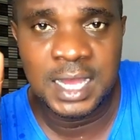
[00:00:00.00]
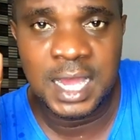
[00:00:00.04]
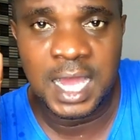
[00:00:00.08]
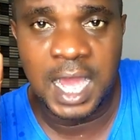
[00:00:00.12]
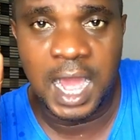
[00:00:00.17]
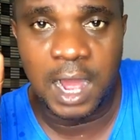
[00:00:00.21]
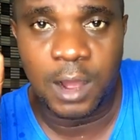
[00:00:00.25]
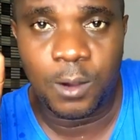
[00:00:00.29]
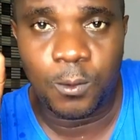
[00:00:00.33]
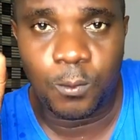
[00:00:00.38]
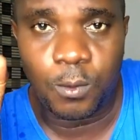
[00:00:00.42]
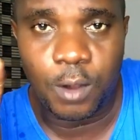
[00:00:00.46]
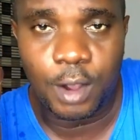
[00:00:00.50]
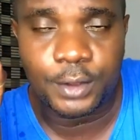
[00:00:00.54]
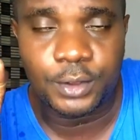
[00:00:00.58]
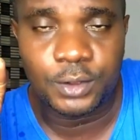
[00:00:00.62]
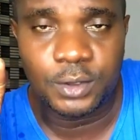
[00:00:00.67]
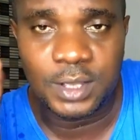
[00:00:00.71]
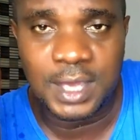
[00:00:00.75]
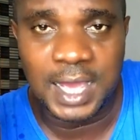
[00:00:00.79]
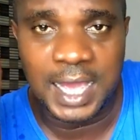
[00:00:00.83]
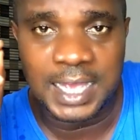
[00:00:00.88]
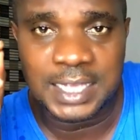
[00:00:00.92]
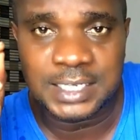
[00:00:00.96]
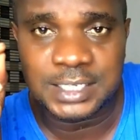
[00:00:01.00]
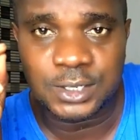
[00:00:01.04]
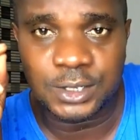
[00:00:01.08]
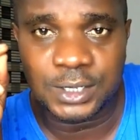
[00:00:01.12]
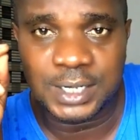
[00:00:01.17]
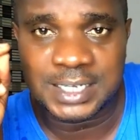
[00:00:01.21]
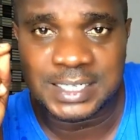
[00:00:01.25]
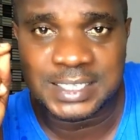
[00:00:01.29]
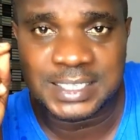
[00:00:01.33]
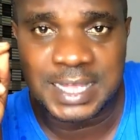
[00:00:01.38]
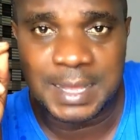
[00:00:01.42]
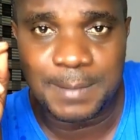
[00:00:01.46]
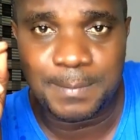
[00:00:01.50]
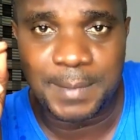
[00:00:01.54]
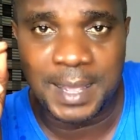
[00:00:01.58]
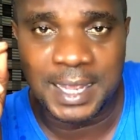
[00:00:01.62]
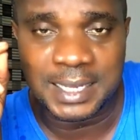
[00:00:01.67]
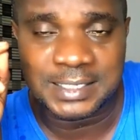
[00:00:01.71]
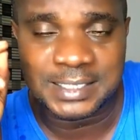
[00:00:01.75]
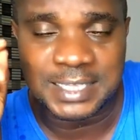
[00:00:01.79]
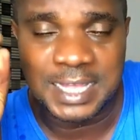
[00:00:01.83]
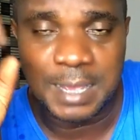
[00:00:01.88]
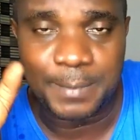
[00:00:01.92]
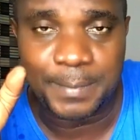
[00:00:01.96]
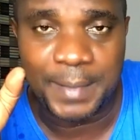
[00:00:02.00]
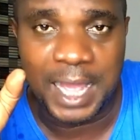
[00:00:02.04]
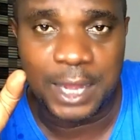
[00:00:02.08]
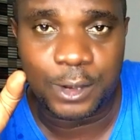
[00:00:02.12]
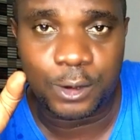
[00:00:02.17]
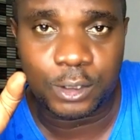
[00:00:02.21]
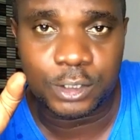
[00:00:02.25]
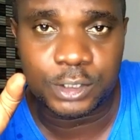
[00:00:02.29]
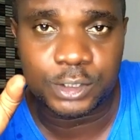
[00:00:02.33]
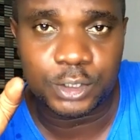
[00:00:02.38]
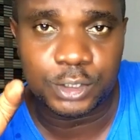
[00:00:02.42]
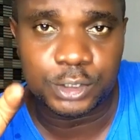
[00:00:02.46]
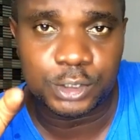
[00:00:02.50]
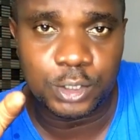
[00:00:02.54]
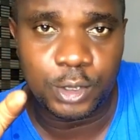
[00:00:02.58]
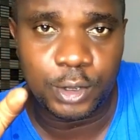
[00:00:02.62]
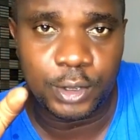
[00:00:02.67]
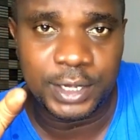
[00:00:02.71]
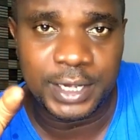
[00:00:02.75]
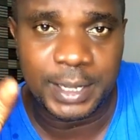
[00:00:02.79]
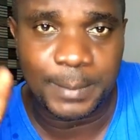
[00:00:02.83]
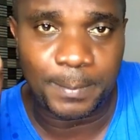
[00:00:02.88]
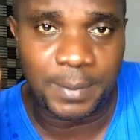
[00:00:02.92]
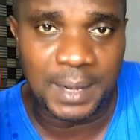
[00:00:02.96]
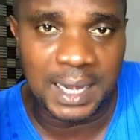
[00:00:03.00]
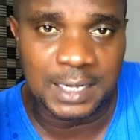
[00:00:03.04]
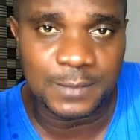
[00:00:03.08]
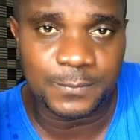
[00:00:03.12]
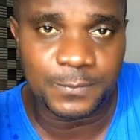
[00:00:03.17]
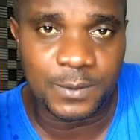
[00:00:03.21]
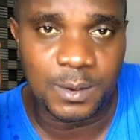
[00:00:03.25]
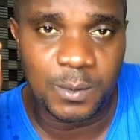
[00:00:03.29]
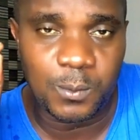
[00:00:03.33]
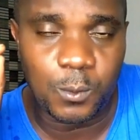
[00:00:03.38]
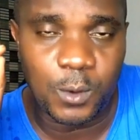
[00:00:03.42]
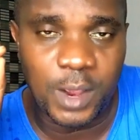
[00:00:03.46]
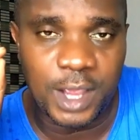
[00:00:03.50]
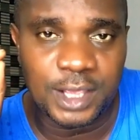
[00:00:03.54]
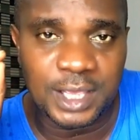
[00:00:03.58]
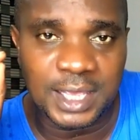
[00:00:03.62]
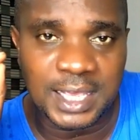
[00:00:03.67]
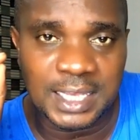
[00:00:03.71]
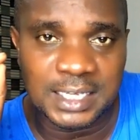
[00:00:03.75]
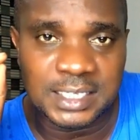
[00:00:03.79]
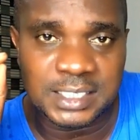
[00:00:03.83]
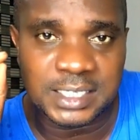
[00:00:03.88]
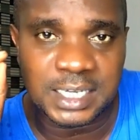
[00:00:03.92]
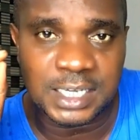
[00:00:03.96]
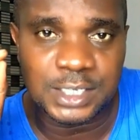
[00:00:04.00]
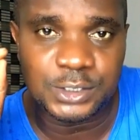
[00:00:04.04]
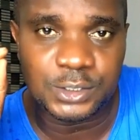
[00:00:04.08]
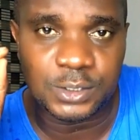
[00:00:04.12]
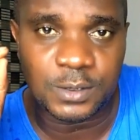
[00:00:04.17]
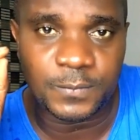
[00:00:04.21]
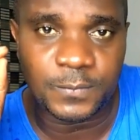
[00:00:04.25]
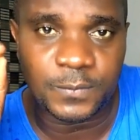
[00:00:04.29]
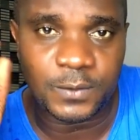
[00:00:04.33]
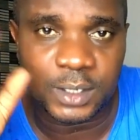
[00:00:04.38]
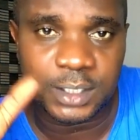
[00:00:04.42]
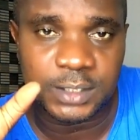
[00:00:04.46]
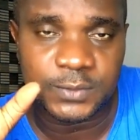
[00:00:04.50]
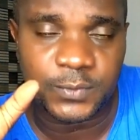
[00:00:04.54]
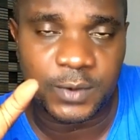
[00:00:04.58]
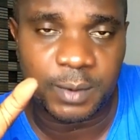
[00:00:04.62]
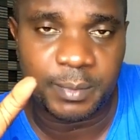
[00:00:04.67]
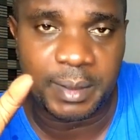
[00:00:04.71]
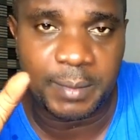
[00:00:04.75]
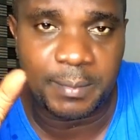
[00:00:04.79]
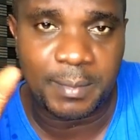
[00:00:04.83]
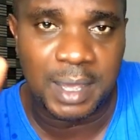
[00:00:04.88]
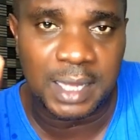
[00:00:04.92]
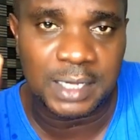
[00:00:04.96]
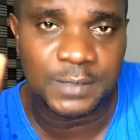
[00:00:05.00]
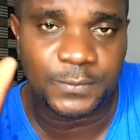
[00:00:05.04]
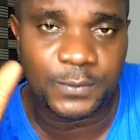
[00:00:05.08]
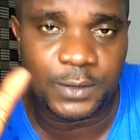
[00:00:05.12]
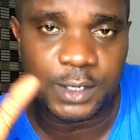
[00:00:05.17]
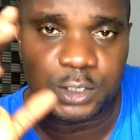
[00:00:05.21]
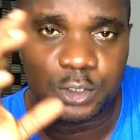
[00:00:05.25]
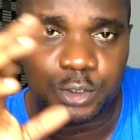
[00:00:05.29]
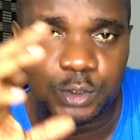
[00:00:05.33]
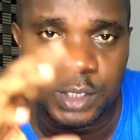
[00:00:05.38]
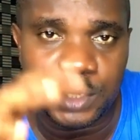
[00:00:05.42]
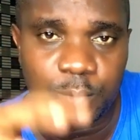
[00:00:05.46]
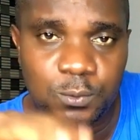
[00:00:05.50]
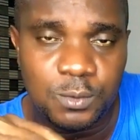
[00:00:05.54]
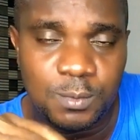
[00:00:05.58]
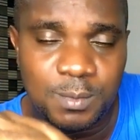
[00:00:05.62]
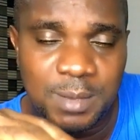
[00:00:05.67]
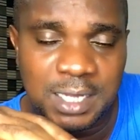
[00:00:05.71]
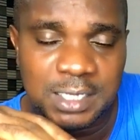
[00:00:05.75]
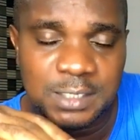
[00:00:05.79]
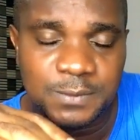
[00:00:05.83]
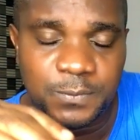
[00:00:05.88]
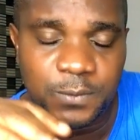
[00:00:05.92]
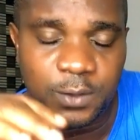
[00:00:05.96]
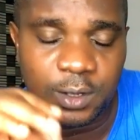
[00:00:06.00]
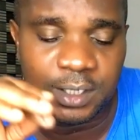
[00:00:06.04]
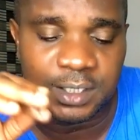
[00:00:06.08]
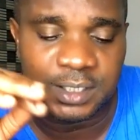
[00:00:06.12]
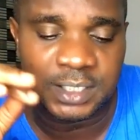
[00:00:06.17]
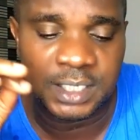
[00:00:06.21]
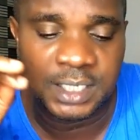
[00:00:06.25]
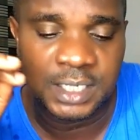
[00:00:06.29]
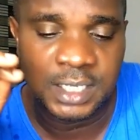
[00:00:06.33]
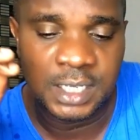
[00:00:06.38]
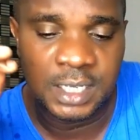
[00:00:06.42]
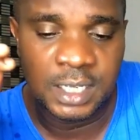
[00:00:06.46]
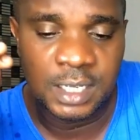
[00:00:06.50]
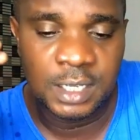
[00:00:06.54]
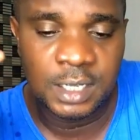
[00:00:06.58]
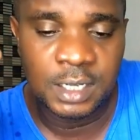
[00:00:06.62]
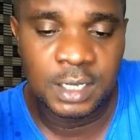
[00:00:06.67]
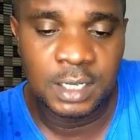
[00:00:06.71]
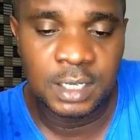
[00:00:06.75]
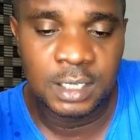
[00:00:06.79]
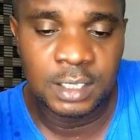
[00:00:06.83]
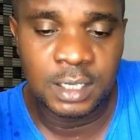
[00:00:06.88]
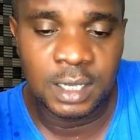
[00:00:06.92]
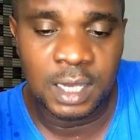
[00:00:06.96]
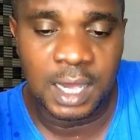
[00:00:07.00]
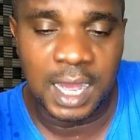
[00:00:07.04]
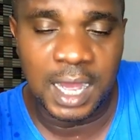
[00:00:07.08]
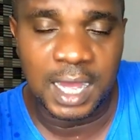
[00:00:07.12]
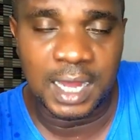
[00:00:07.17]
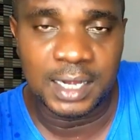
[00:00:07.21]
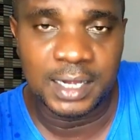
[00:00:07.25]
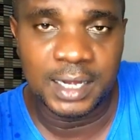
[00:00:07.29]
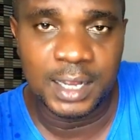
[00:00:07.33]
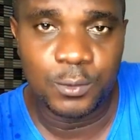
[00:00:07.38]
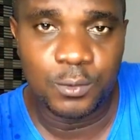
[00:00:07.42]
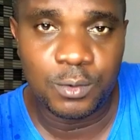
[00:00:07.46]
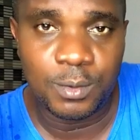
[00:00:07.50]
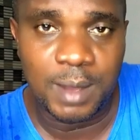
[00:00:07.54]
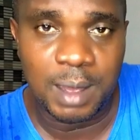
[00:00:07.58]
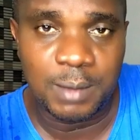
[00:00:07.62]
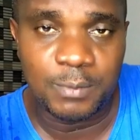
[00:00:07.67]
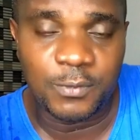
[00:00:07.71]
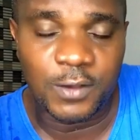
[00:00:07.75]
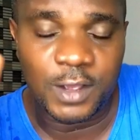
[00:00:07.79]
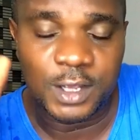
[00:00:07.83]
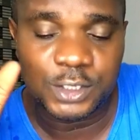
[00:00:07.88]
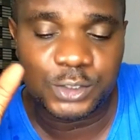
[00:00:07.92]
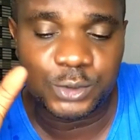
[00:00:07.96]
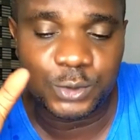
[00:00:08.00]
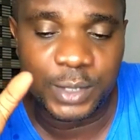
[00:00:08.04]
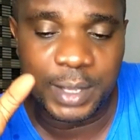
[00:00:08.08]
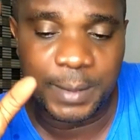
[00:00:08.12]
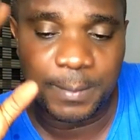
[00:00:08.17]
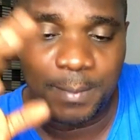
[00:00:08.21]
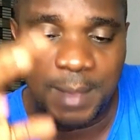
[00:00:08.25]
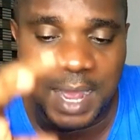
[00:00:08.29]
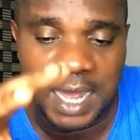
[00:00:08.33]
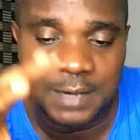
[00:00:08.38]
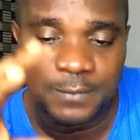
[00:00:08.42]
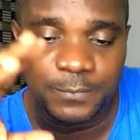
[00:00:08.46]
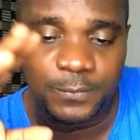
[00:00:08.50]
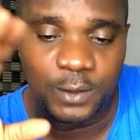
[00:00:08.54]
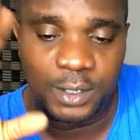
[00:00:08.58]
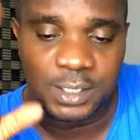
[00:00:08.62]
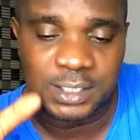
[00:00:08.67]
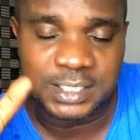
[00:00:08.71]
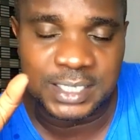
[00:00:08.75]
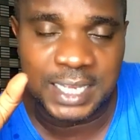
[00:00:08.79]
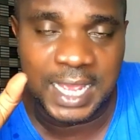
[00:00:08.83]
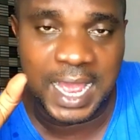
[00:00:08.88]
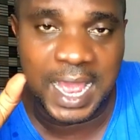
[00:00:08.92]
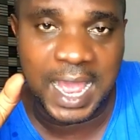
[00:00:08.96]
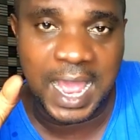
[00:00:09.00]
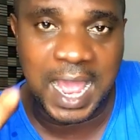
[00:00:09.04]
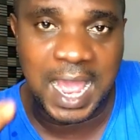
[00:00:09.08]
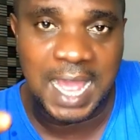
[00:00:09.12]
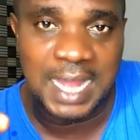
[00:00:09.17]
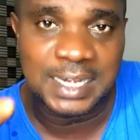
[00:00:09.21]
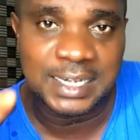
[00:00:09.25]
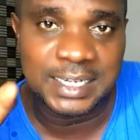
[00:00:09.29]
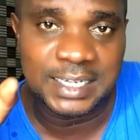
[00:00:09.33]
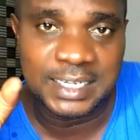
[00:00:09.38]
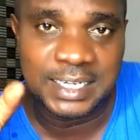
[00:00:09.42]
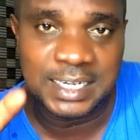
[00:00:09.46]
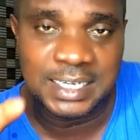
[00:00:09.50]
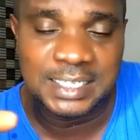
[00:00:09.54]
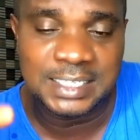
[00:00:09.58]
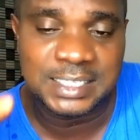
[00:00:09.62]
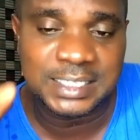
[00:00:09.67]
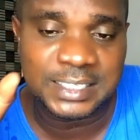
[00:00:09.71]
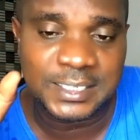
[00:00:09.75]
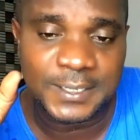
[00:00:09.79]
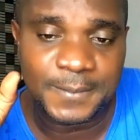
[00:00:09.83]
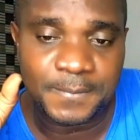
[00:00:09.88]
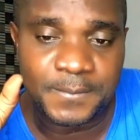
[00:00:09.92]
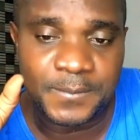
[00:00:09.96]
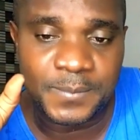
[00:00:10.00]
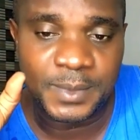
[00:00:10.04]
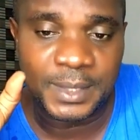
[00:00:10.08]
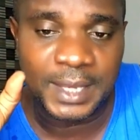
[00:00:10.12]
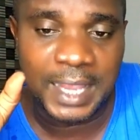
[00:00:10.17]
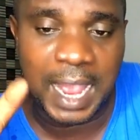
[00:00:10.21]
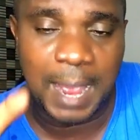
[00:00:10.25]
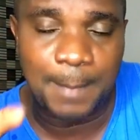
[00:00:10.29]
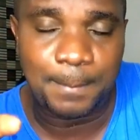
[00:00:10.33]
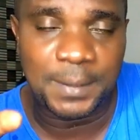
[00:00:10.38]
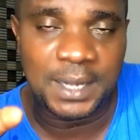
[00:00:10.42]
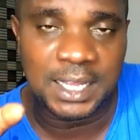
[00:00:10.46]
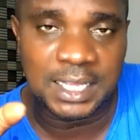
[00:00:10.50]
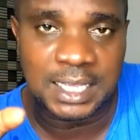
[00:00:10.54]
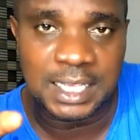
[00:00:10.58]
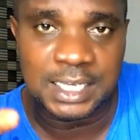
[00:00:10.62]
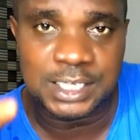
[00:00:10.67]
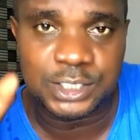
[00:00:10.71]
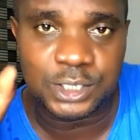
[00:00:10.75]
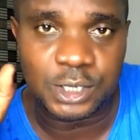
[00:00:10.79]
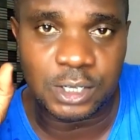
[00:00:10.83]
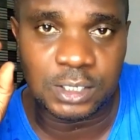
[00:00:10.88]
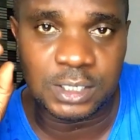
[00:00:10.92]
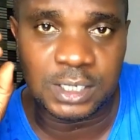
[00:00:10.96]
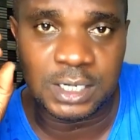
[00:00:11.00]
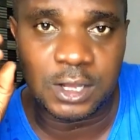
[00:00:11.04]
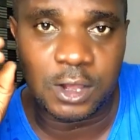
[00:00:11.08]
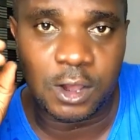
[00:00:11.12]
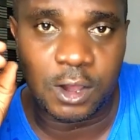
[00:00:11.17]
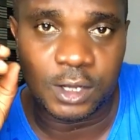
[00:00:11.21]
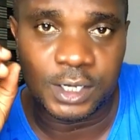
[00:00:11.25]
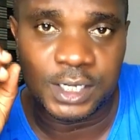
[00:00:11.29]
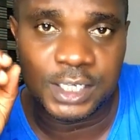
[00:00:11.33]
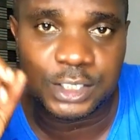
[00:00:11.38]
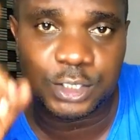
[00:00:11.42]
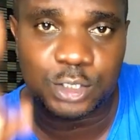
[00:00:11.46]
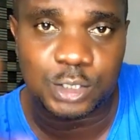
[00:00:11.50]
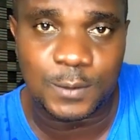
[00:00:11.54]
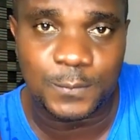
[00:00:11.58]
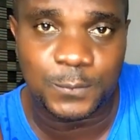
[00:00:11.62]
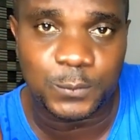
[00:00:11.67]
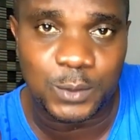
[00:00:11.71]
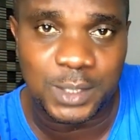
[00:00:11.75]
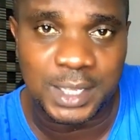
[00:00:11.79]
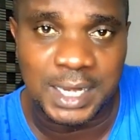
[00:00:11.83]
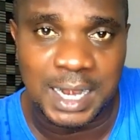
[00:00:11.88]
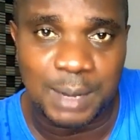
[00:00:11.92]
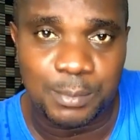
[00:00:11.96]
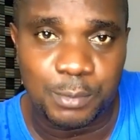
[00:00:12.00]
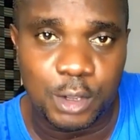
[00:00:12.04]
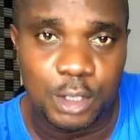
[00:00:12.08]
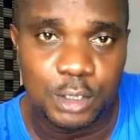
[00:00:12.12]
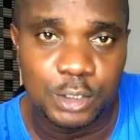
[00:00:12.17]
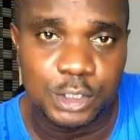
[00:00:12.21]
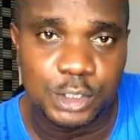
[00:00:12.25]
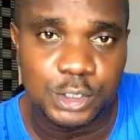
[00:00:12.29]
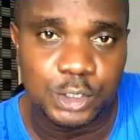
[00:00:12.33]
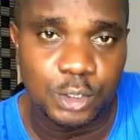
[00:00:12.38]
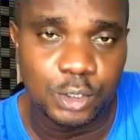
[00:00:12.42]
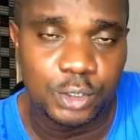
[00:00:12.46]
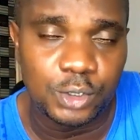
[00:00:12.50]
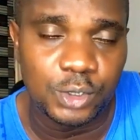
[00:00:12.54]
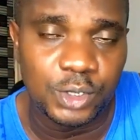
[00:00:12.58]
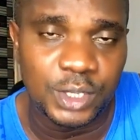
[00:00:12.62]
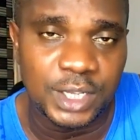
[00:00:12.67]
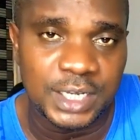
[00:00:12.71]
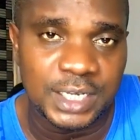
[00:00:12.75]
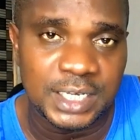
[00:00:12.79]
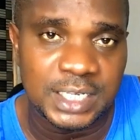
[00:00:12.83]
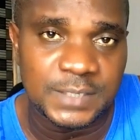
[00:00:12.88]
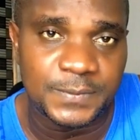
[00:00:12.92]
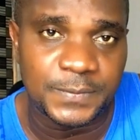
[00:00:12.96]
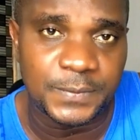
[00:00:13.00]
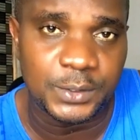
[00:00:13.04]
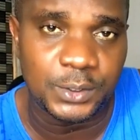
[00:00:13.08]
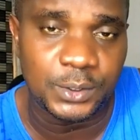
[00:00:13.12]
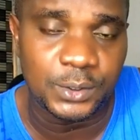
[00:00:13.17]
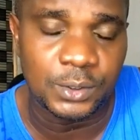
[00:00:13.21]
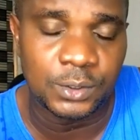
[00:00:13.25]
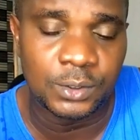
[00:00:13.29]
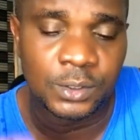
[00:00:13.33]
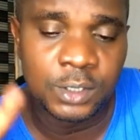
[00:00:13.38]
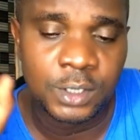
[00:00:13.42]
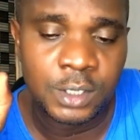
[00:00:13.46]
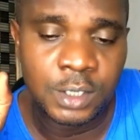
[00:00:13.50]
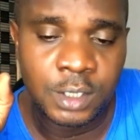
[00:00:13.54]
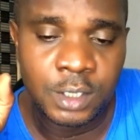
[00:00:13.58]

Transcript: I'll walk you guys on a step-by-step and also show you the platform where you can change your voice from a man voice to a woman voice and a woman voice to a man voice. And this application or this software that I'm going to show you in this video,